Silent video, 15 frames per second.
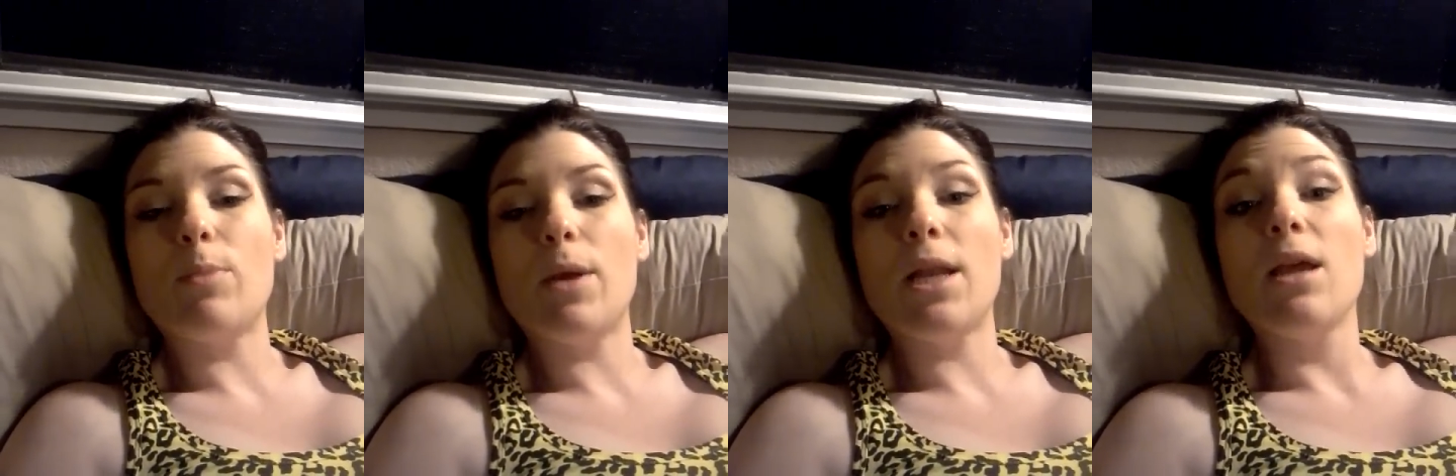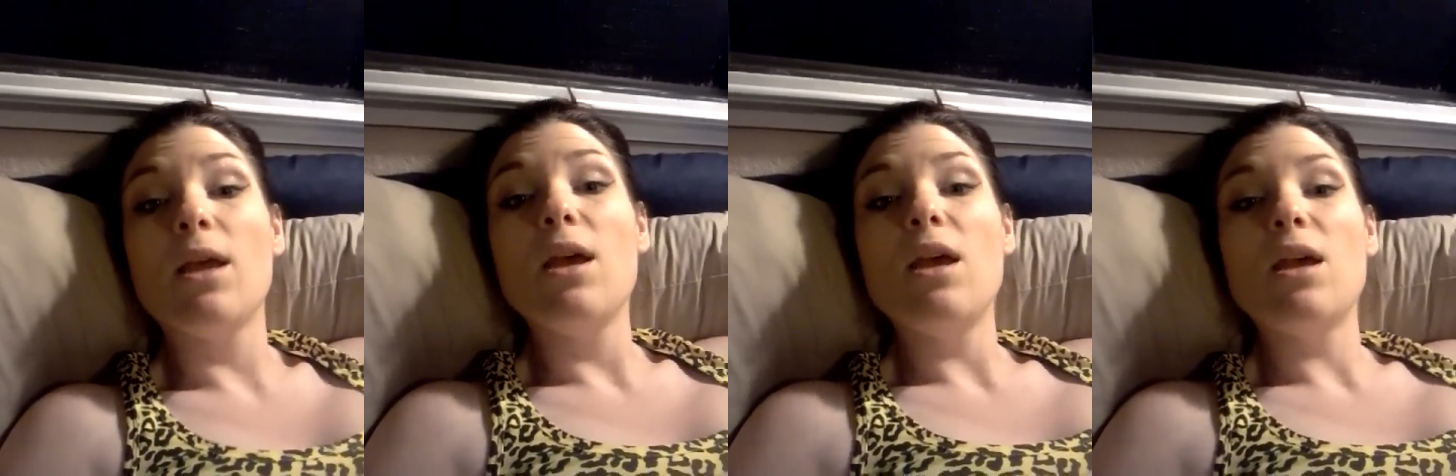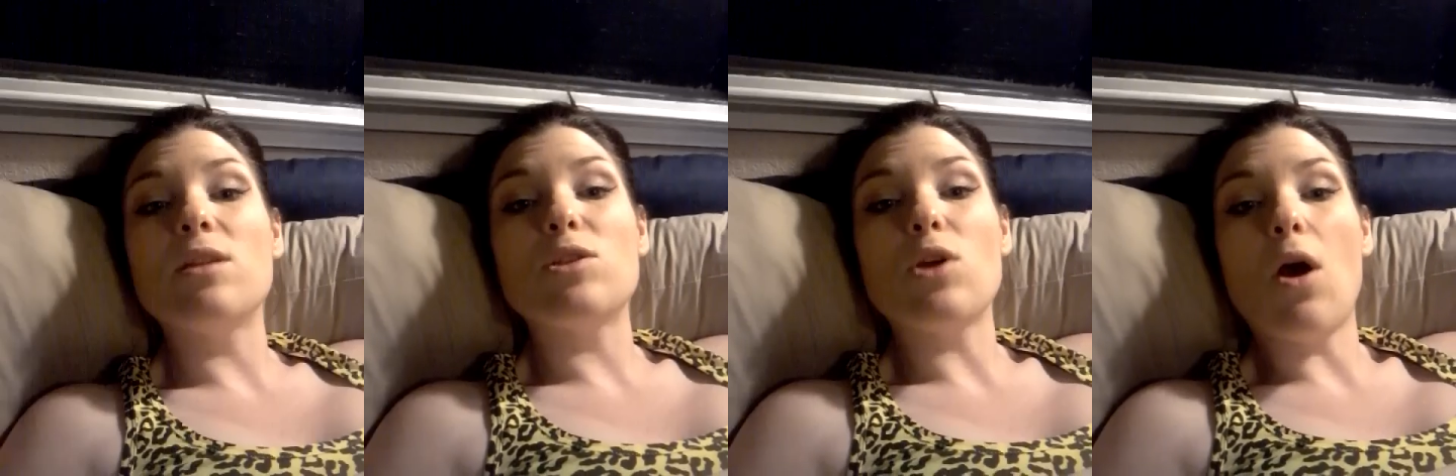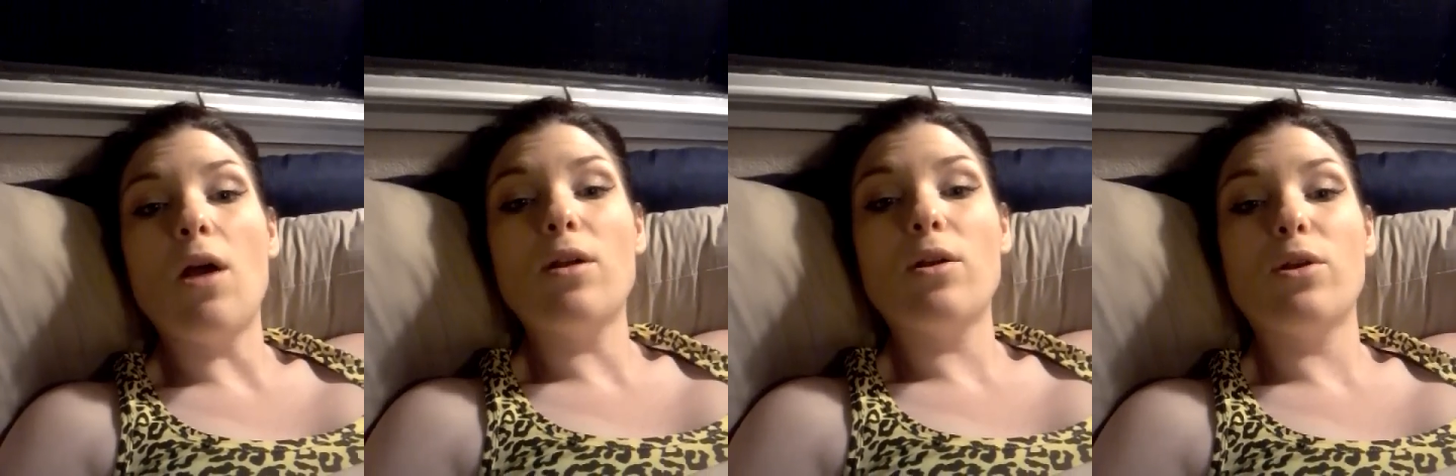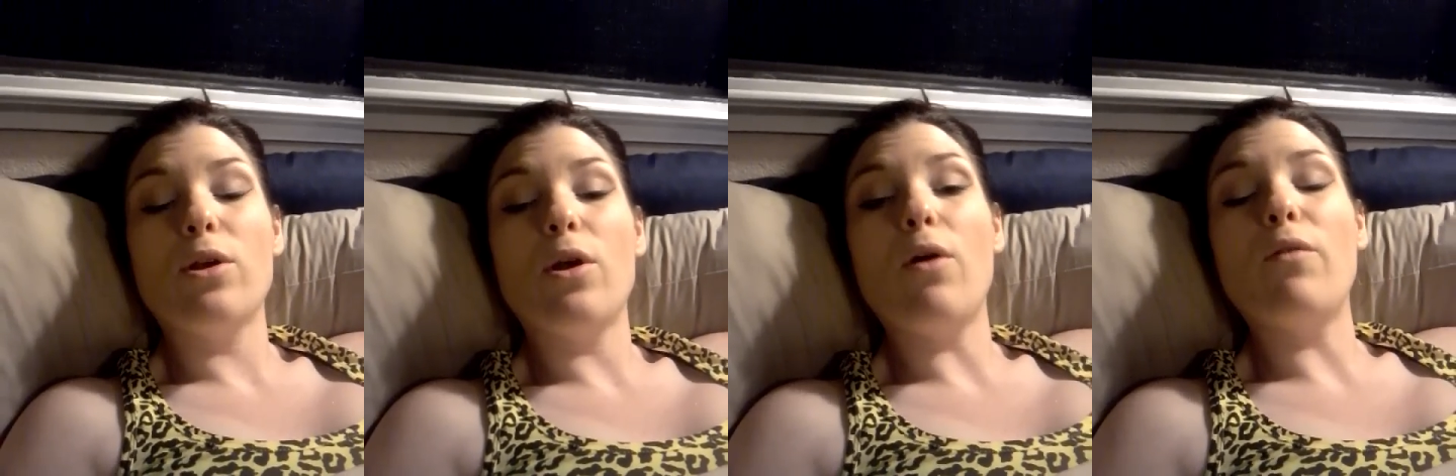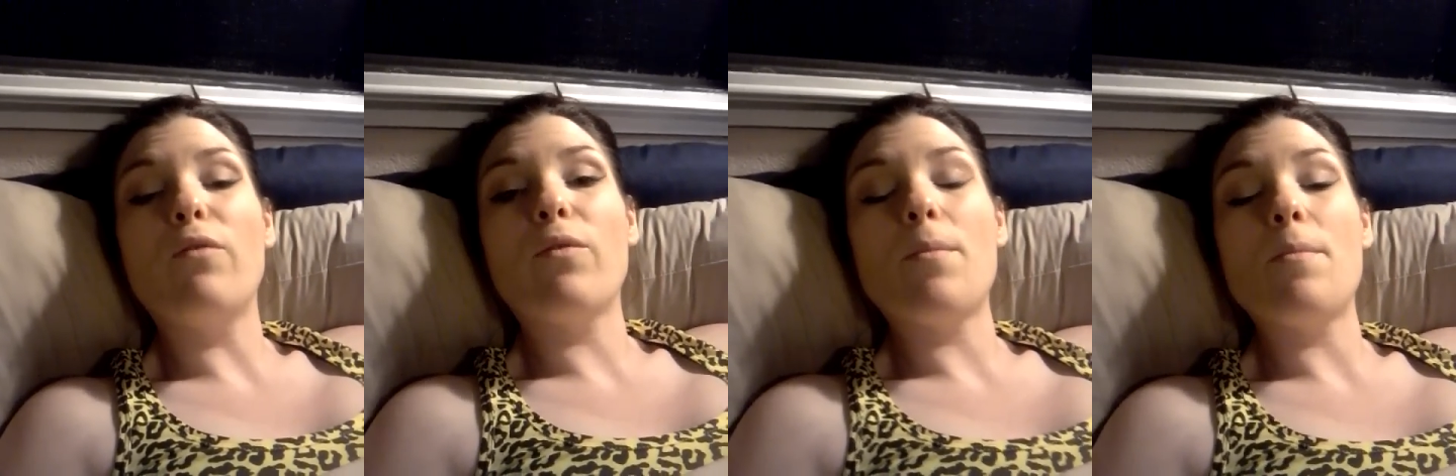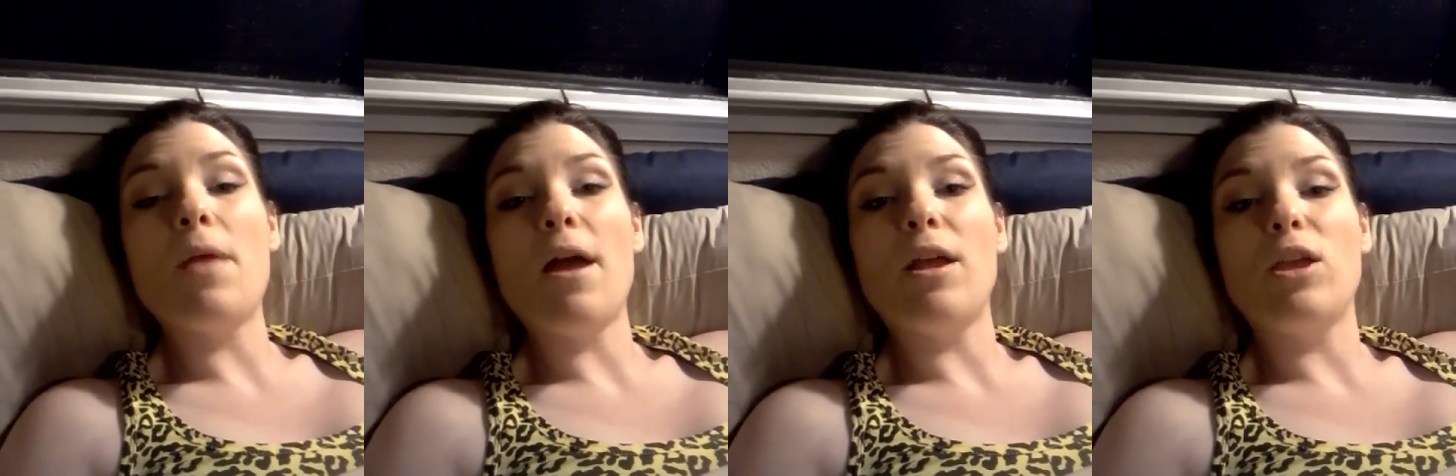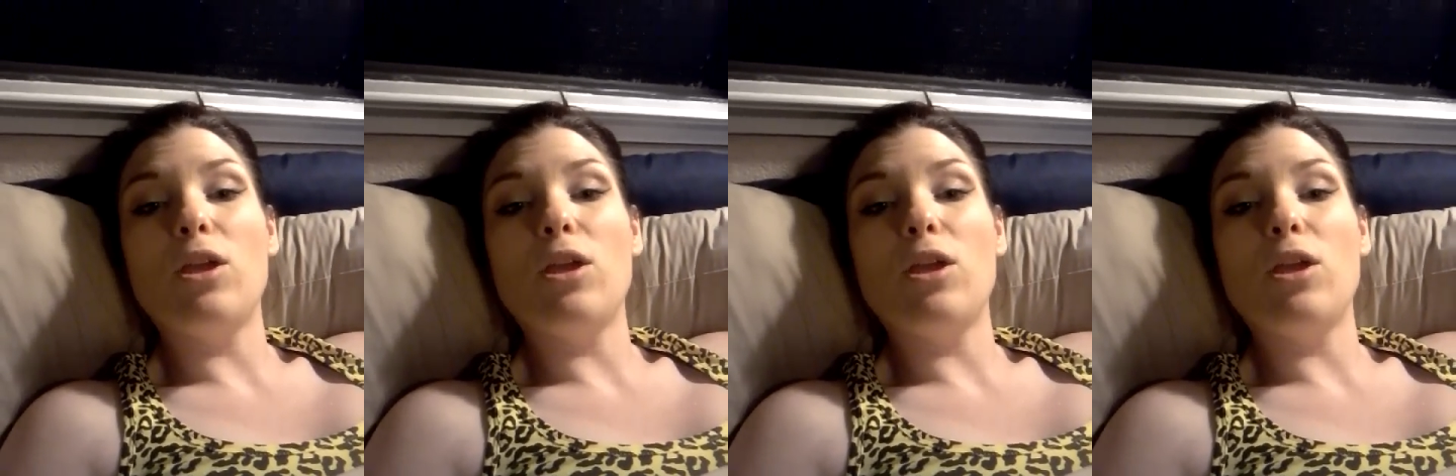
But it's harder to go from that